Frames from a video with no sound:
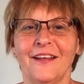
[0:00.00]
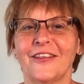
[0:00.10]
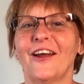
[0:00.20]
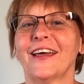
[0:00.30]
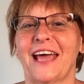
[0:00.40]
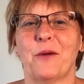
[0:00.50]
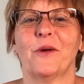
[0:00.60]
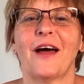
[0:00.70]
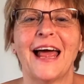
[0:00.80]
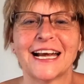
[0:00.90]
than I can
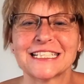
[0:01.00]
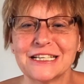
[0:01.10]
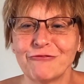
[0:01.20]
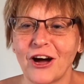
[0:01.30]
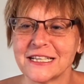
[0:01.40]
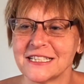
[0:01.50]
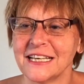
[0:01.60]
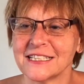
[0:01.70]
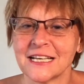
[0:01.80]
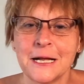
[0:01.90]
when I actually write
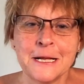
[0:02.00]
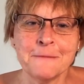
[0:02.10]
it.